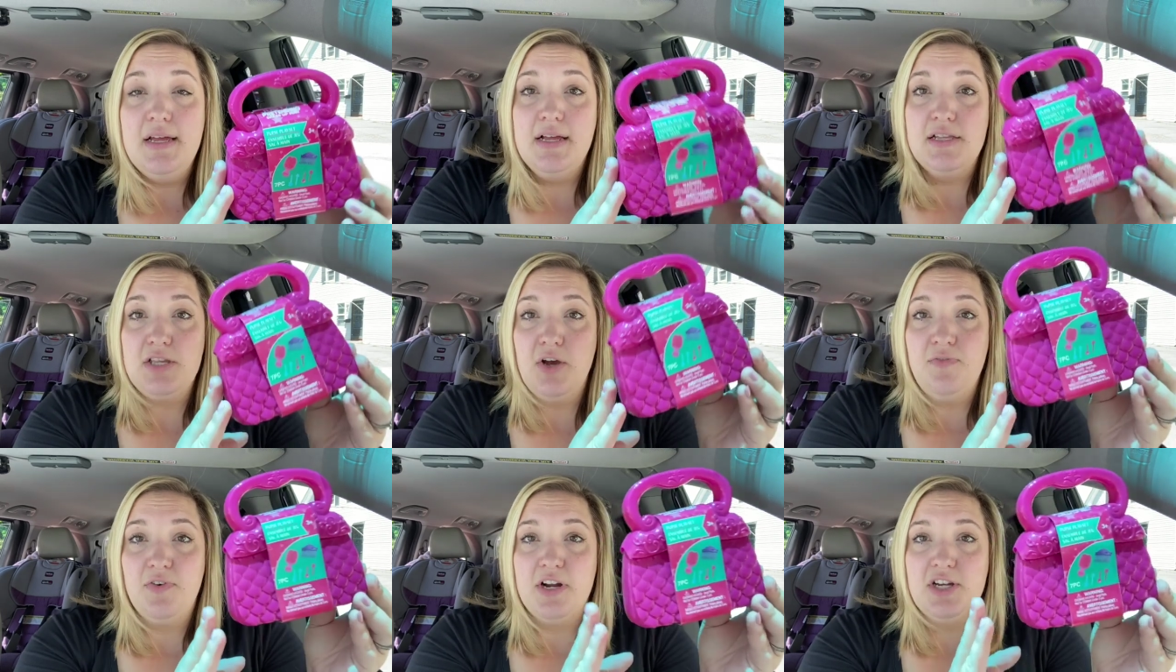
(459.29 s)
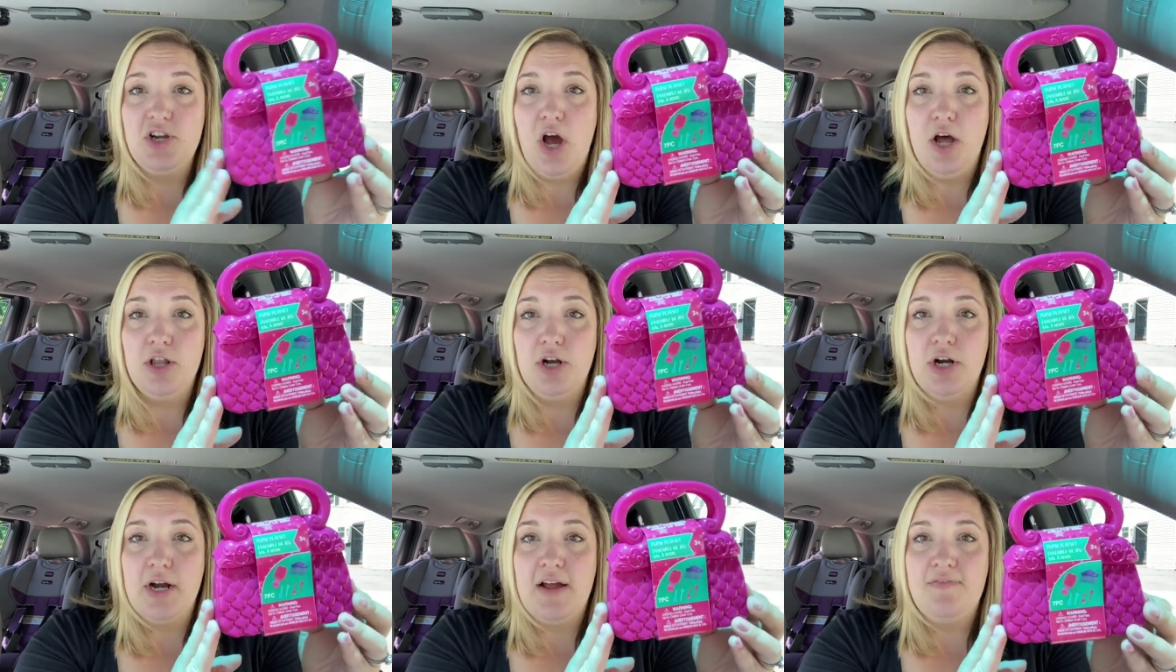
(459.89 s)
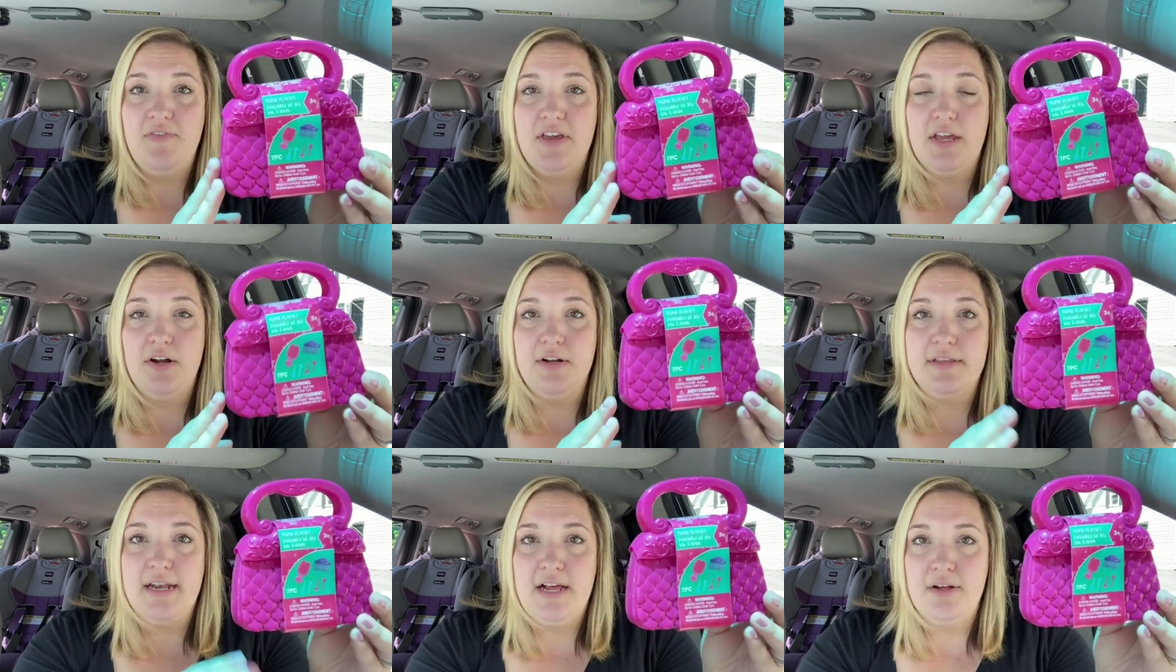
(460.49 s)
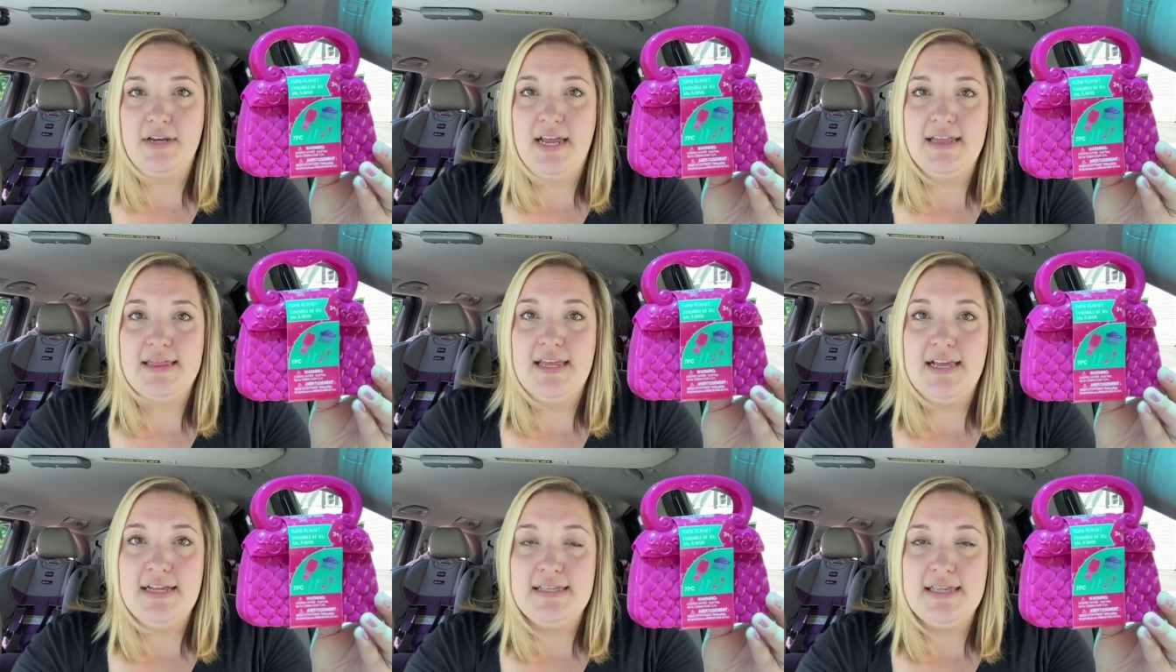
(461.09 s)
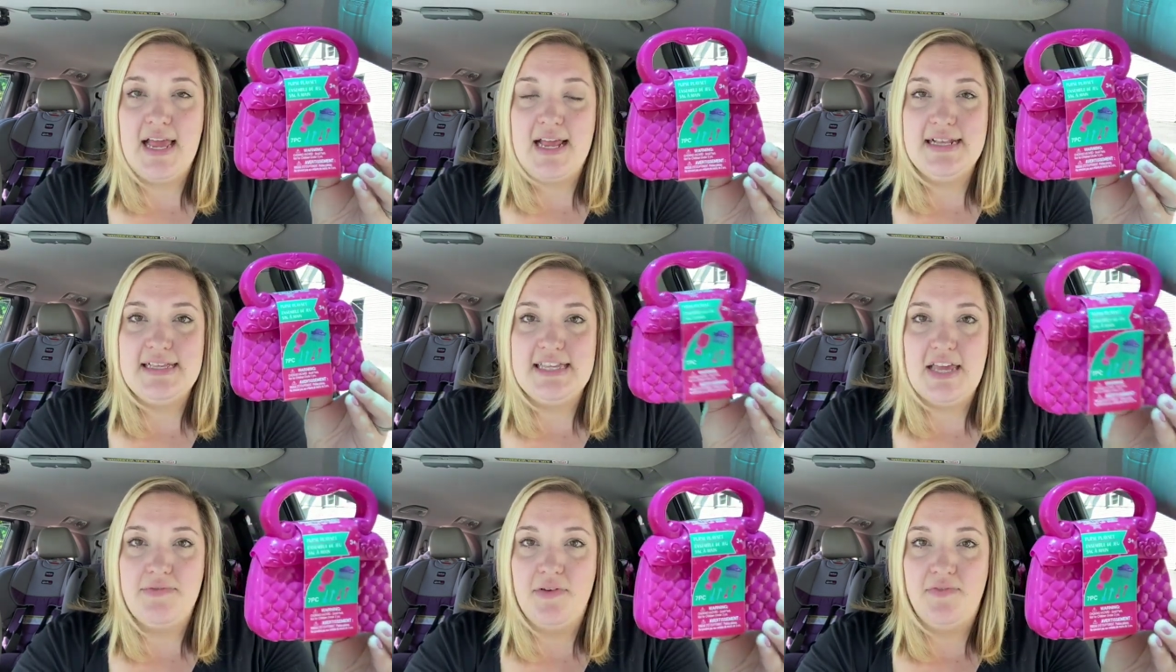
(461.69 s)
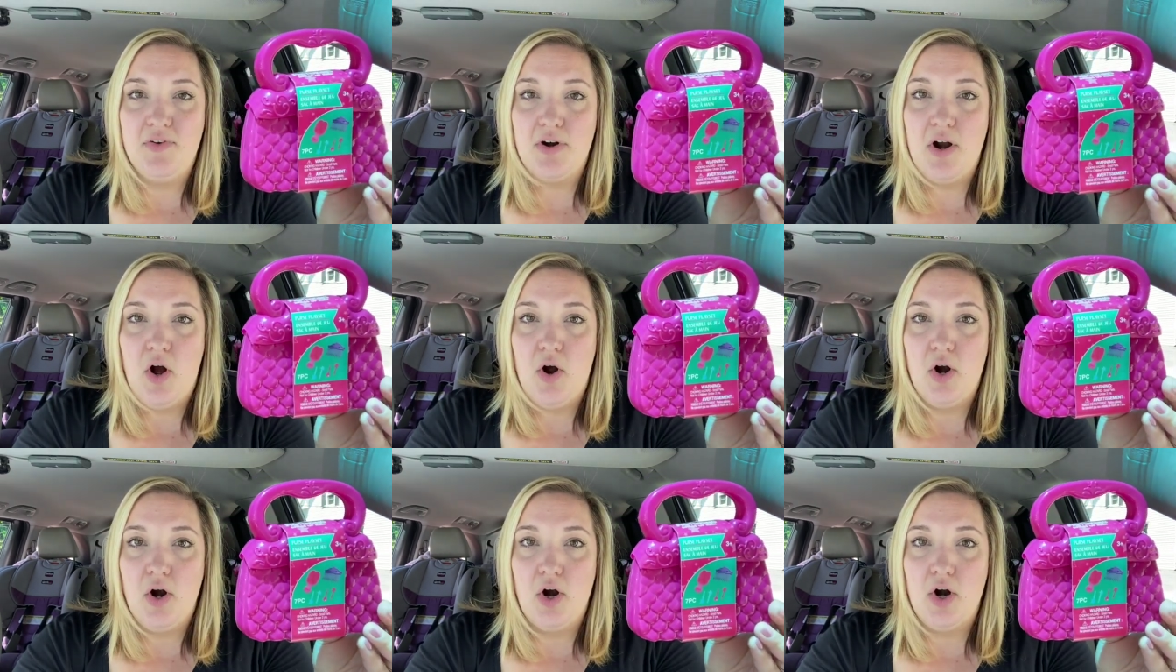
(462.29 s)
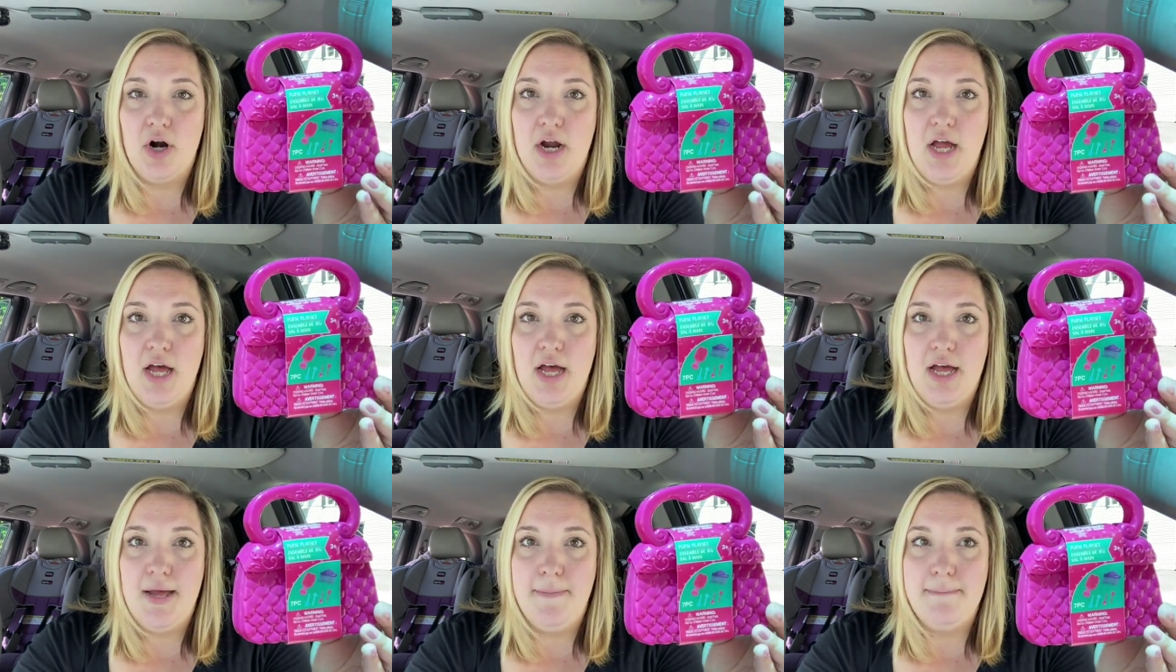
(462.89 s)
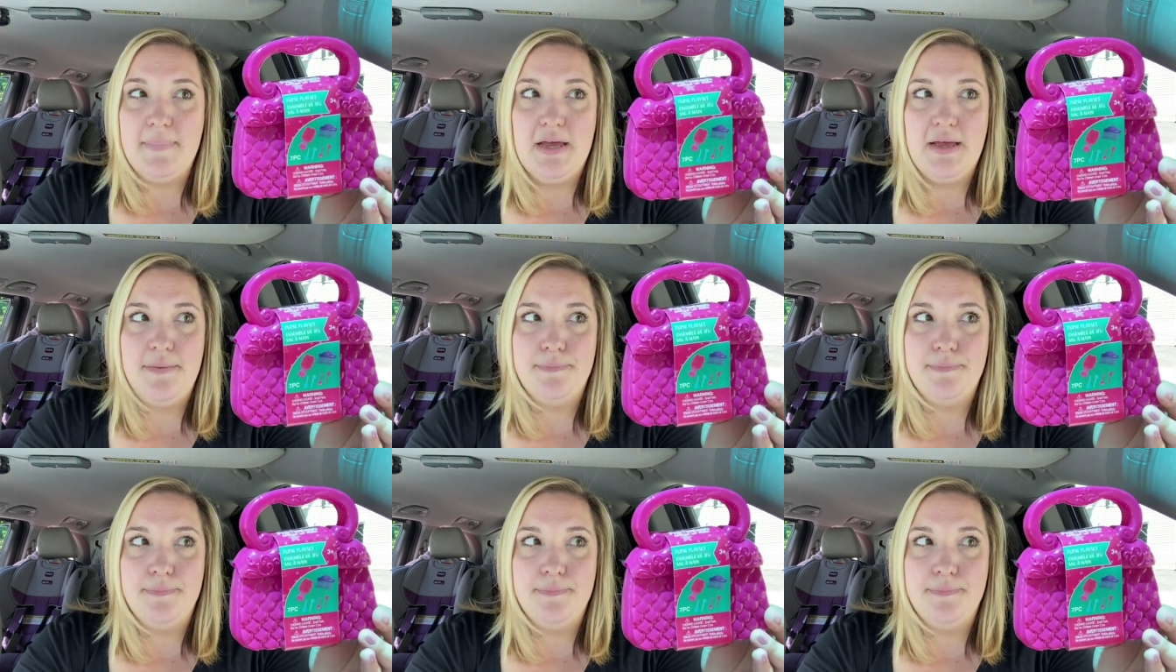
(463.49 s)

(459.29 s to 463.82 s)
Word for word: So for a dollar, I figured that I'll get this and save it for our um,